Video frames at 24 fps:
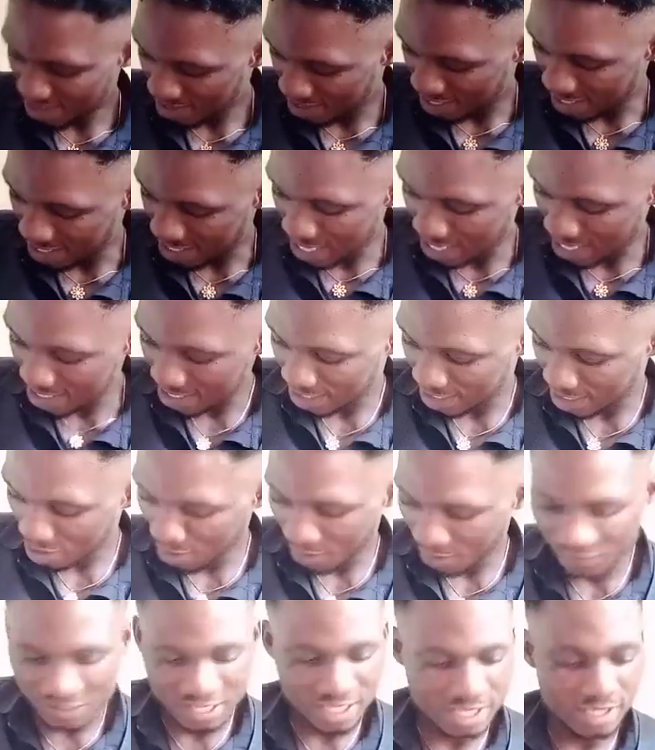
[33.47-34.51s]
Okay, like the key
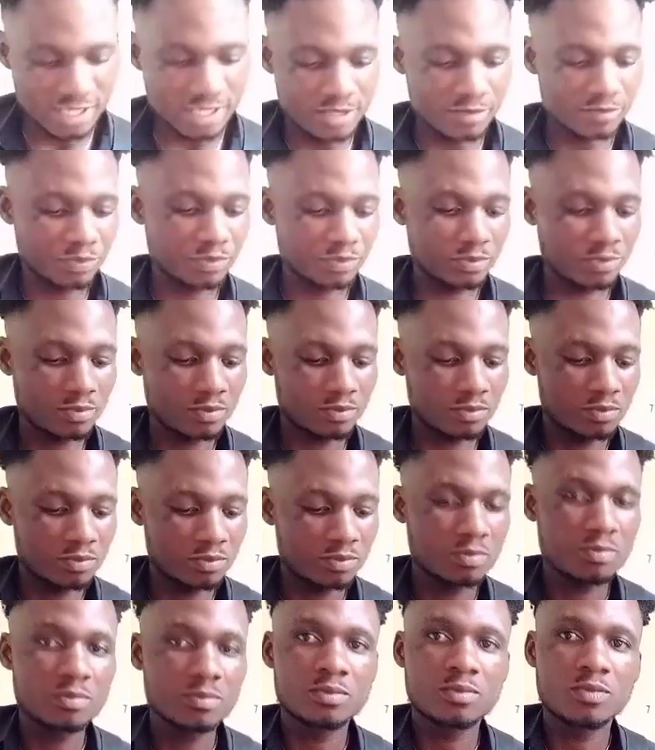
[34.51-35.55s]
of D
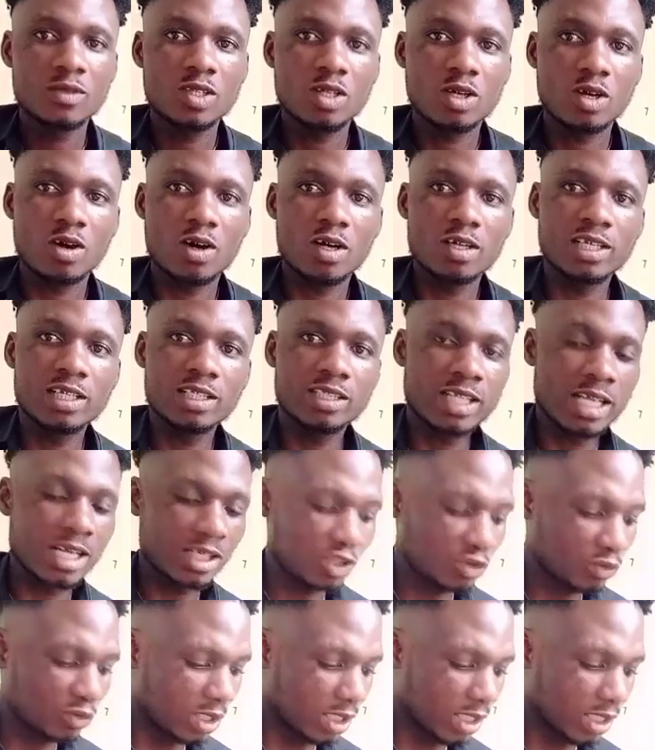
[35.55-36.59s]
on the third
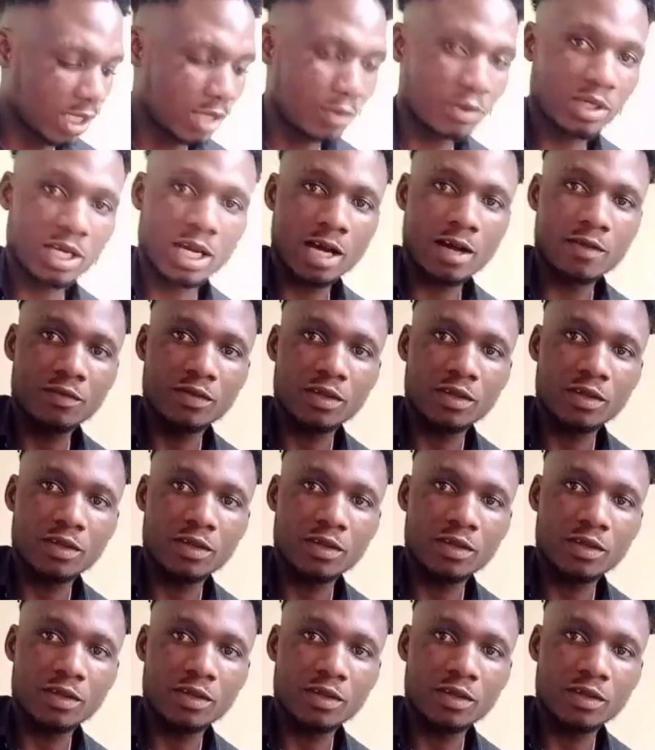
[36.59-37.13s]
string. Yeah, we